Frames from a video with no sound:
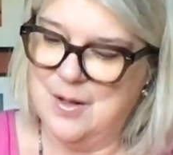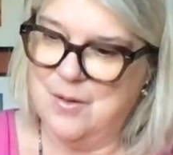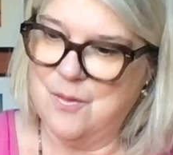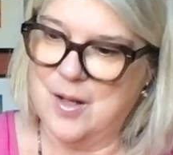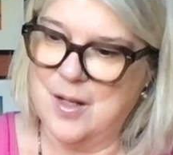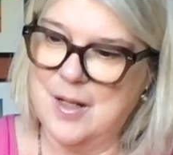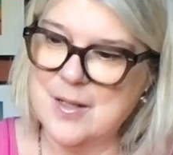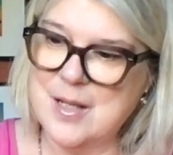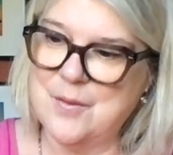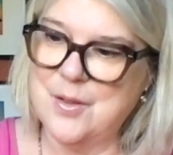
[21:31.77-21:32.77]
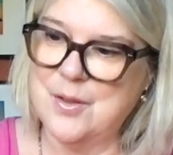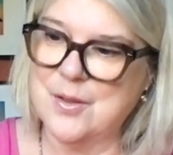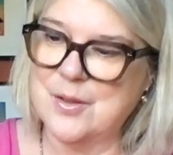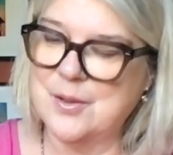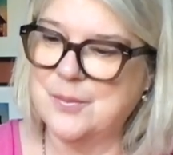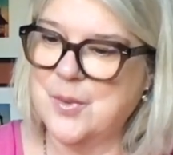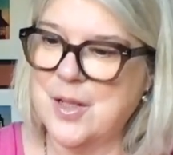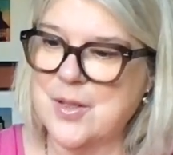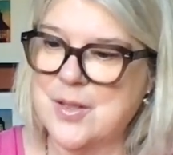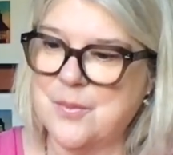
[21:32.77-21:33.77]
Right, let's have a look. What
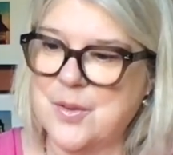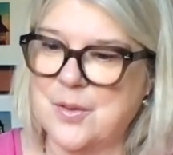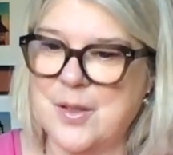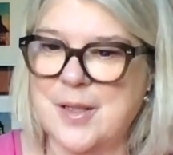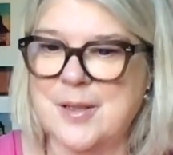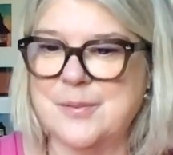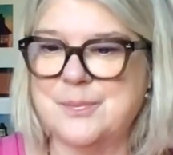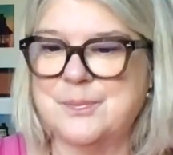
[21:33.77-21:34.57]
else have we got here?